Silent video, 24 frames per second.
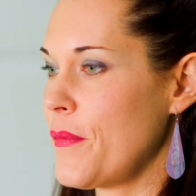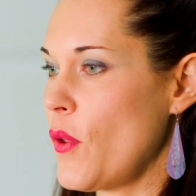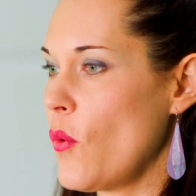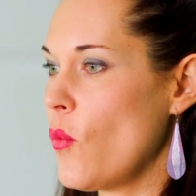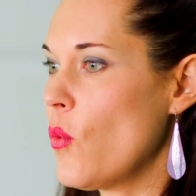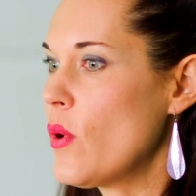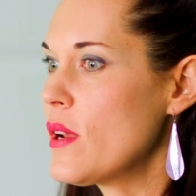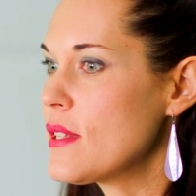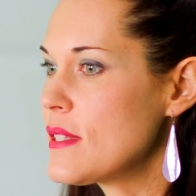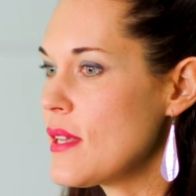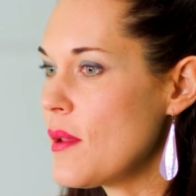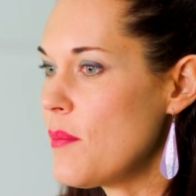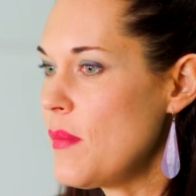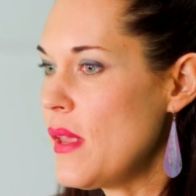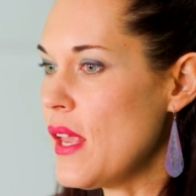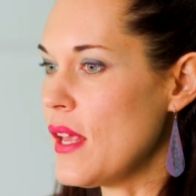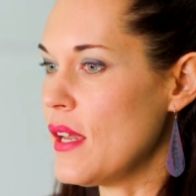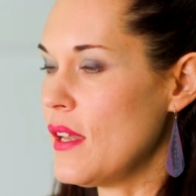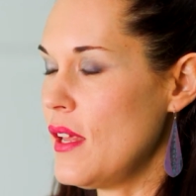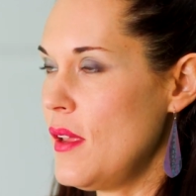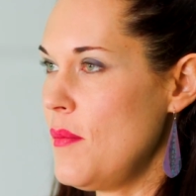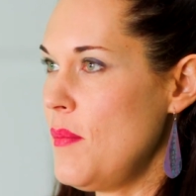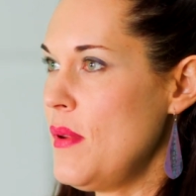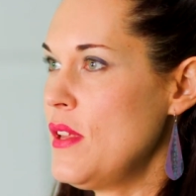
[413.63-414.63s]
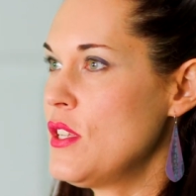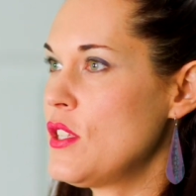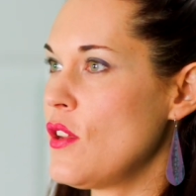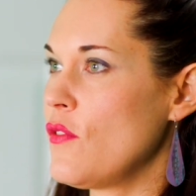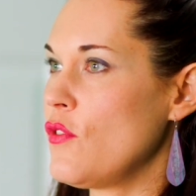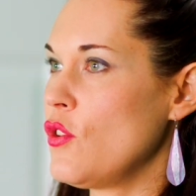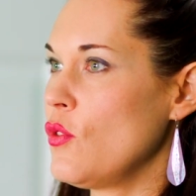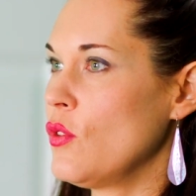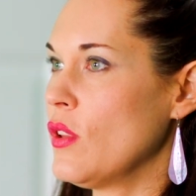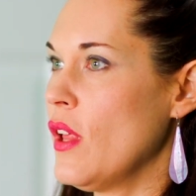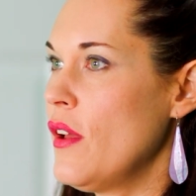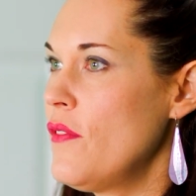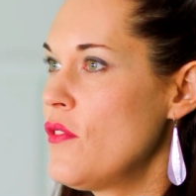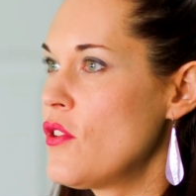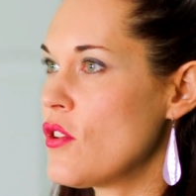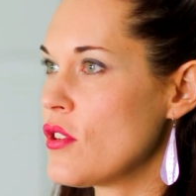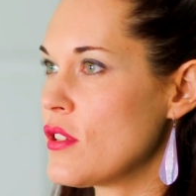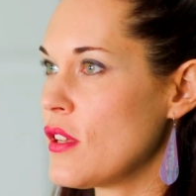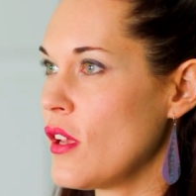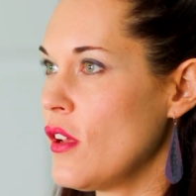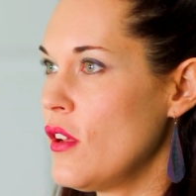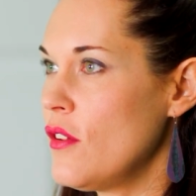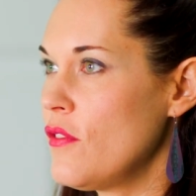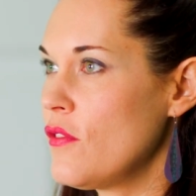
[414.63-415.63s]
What does it mean? It means if you love
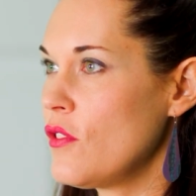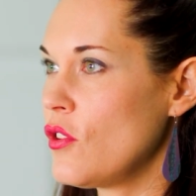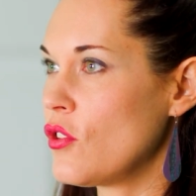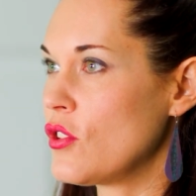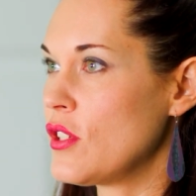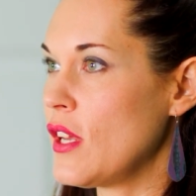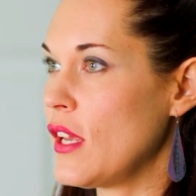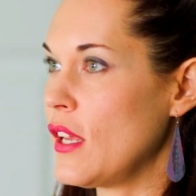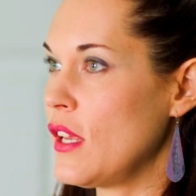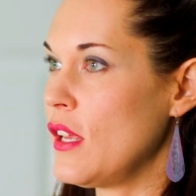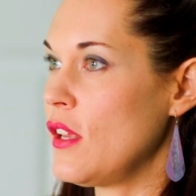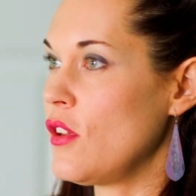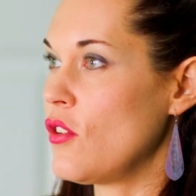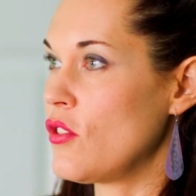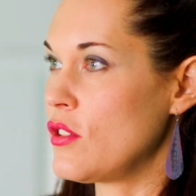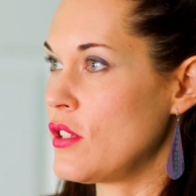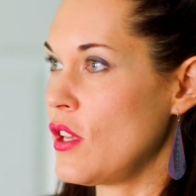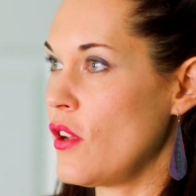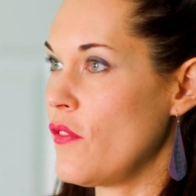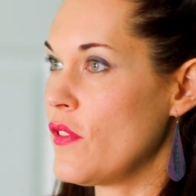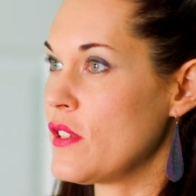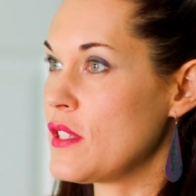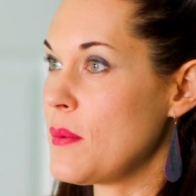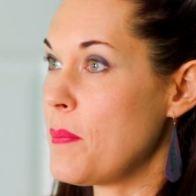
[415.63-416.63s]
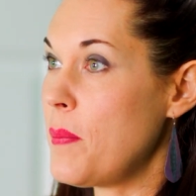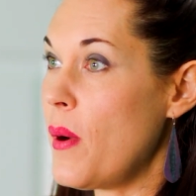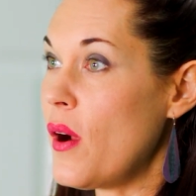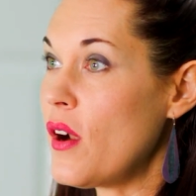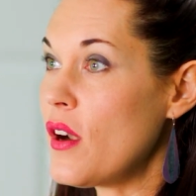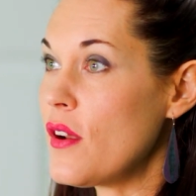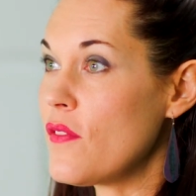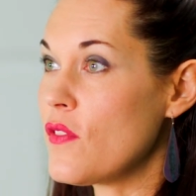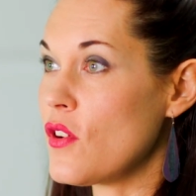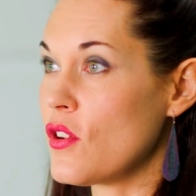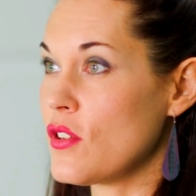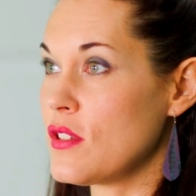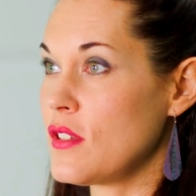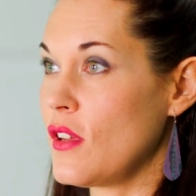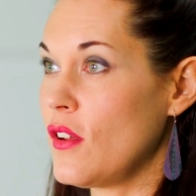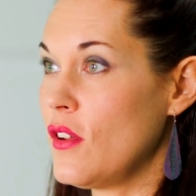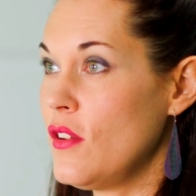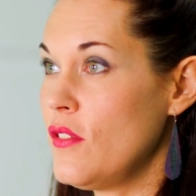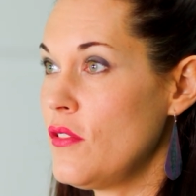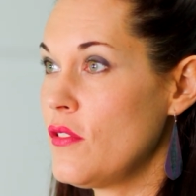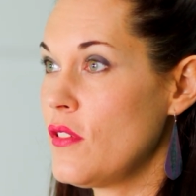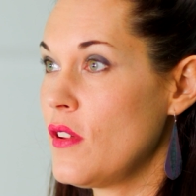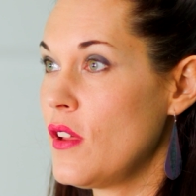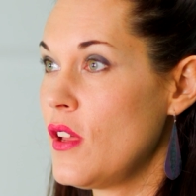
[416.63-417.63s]
yourself, you're taking yourself as a part of
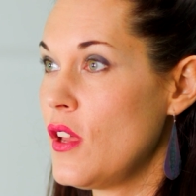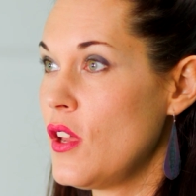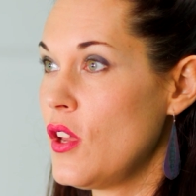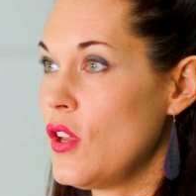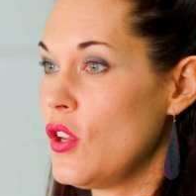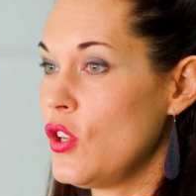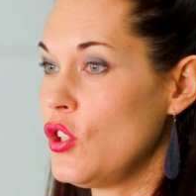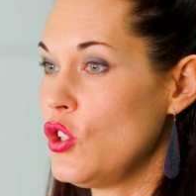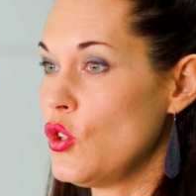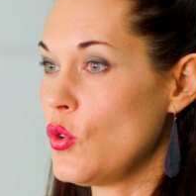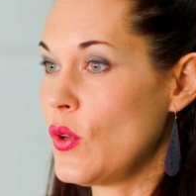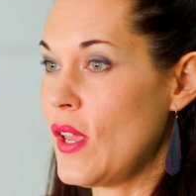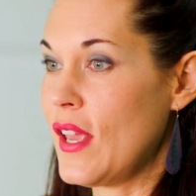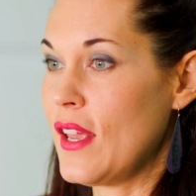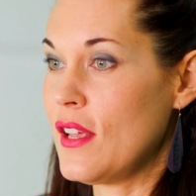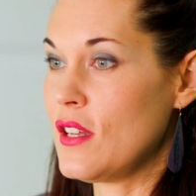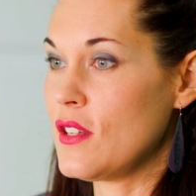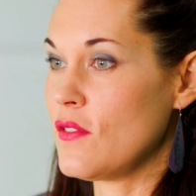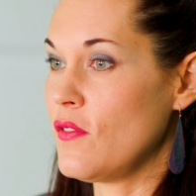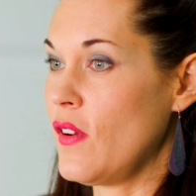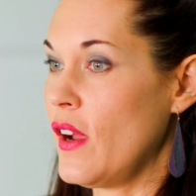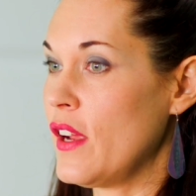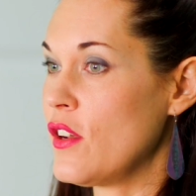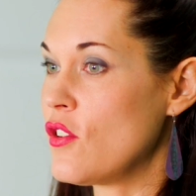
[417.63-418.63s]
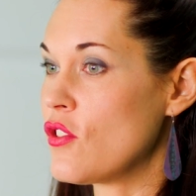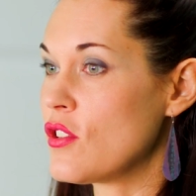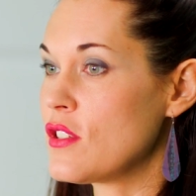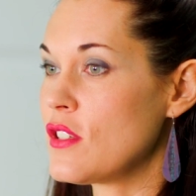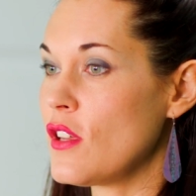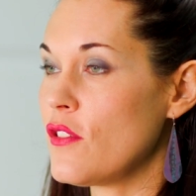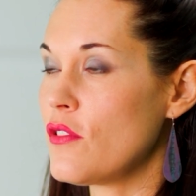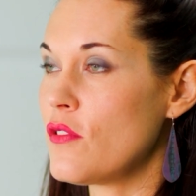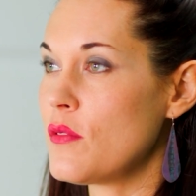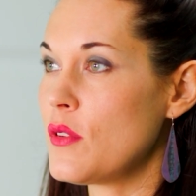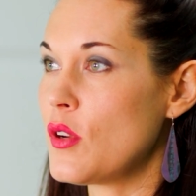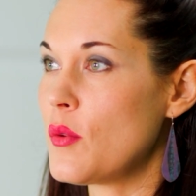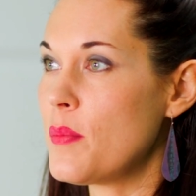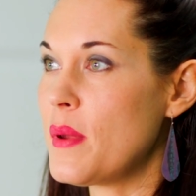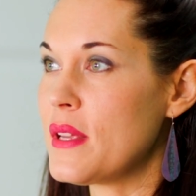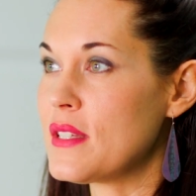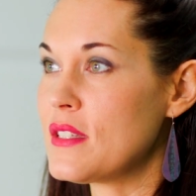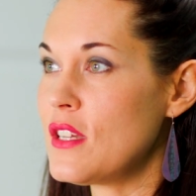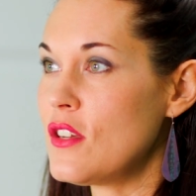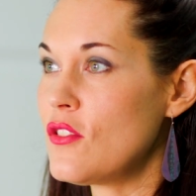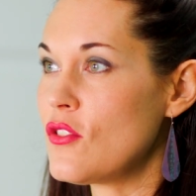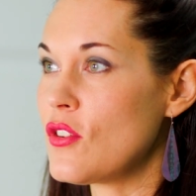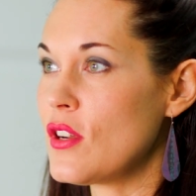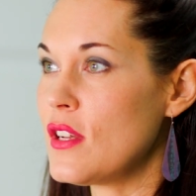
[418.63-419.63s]
yourself. You can't divide yourself from your
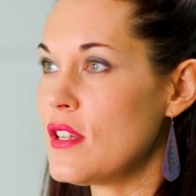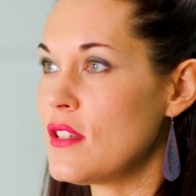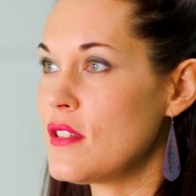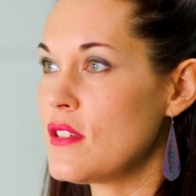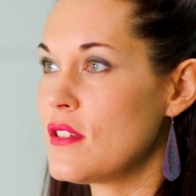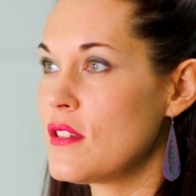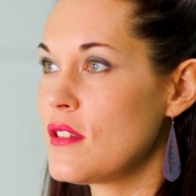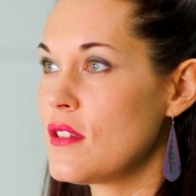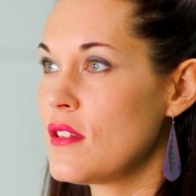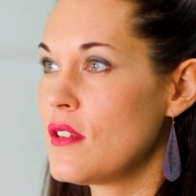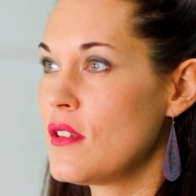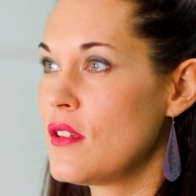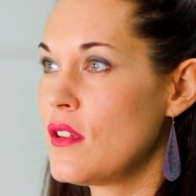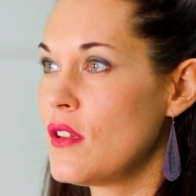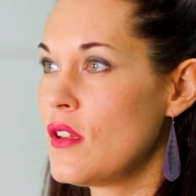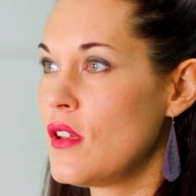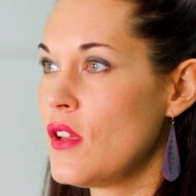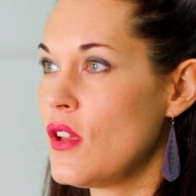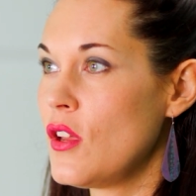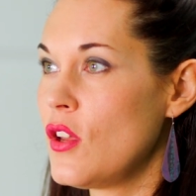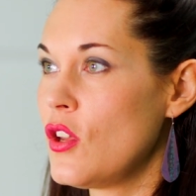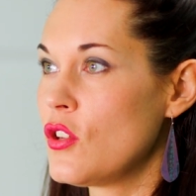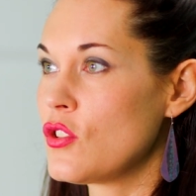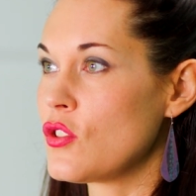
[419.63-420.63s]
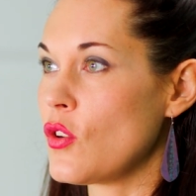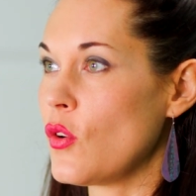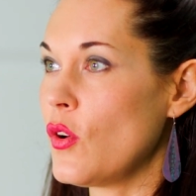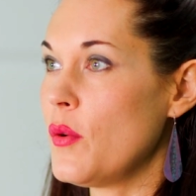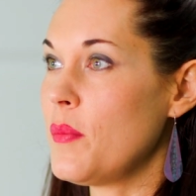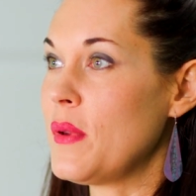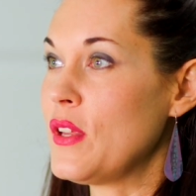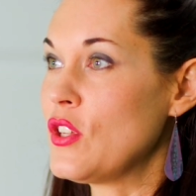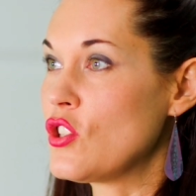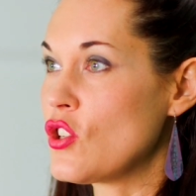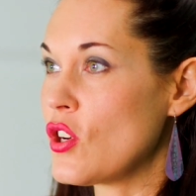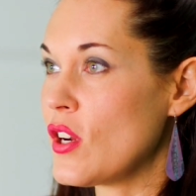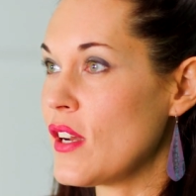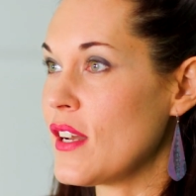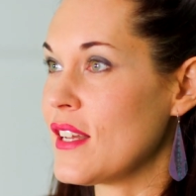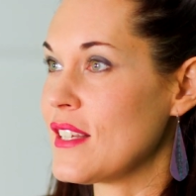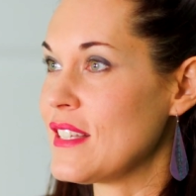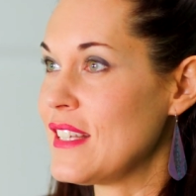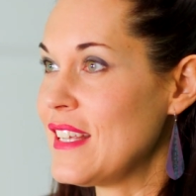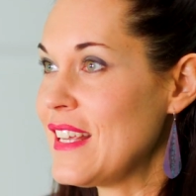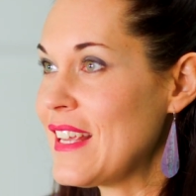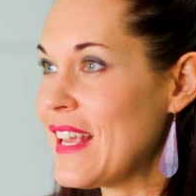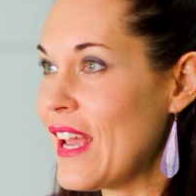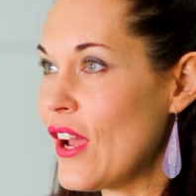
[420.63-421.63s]
best interests. So it means you're going to
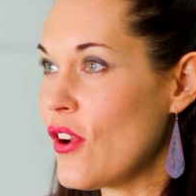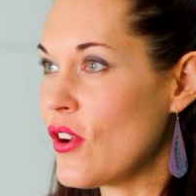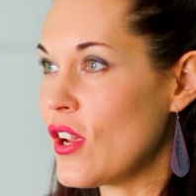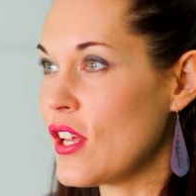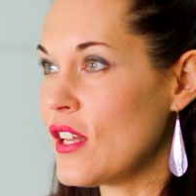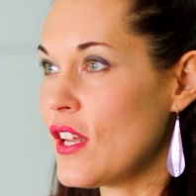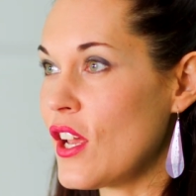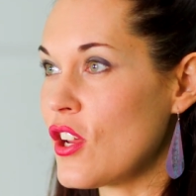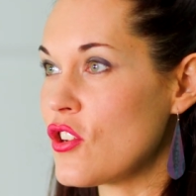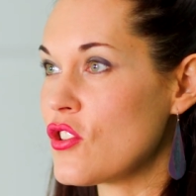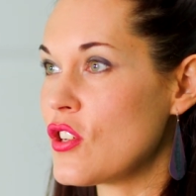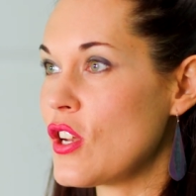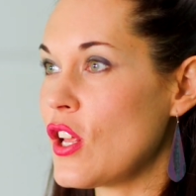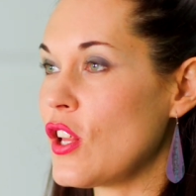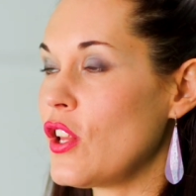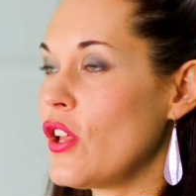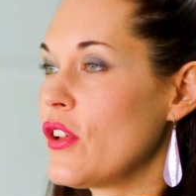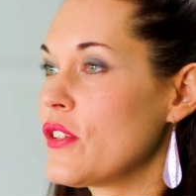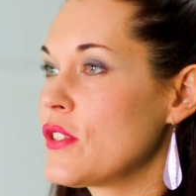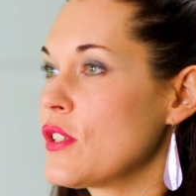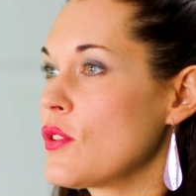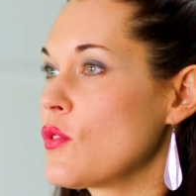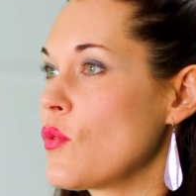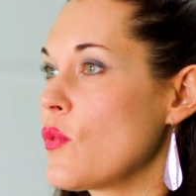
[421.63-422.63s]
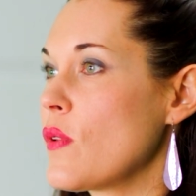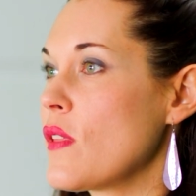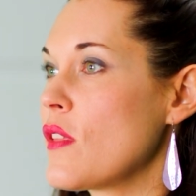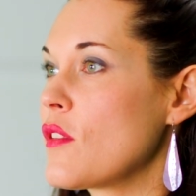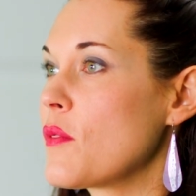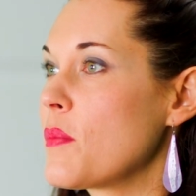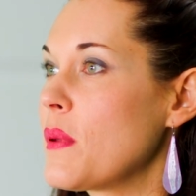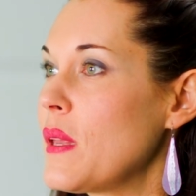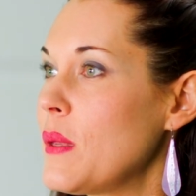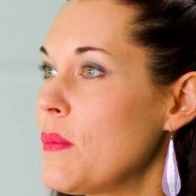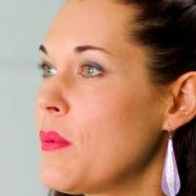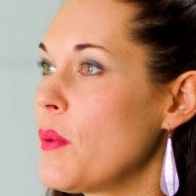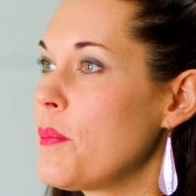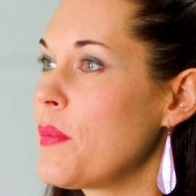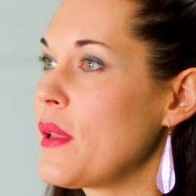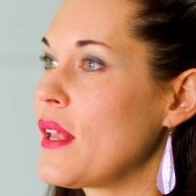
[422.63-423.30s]
seek out connection and closeness with other people,